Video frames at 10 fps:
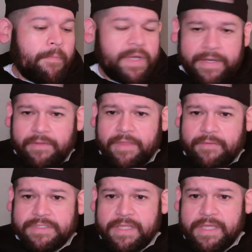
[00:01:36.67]
but I know that
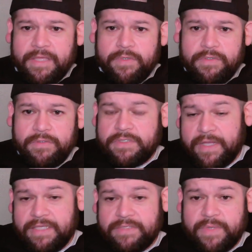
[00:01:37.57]
was the thing he would do. So
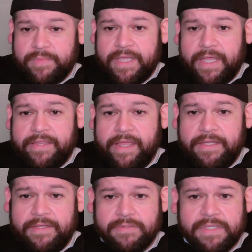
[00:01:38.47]
I guess maybe he had the
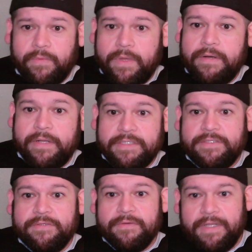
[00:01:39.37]
idea, was like, why don't I
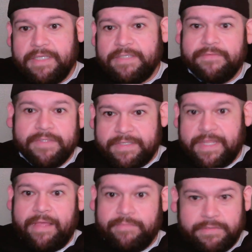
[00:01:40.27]
just do a list for this
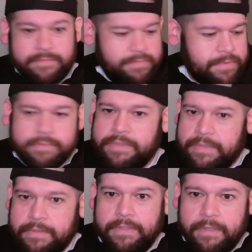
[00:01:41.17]
damn,
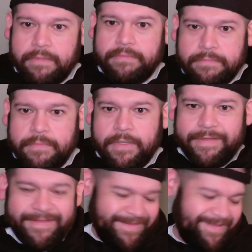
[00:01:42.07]
you know?
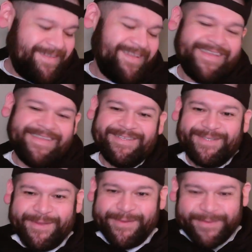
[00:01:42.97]

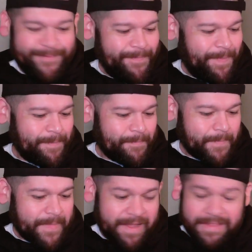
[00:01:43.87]
So
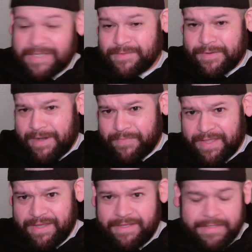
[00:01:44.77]
uh, that's what I'm
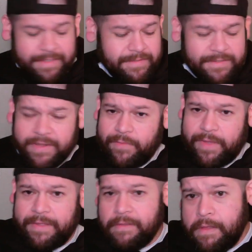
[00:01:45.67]
thinking he did. So
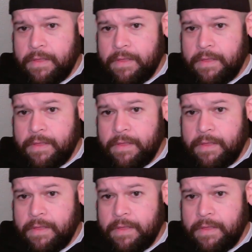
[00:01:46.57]
anyway,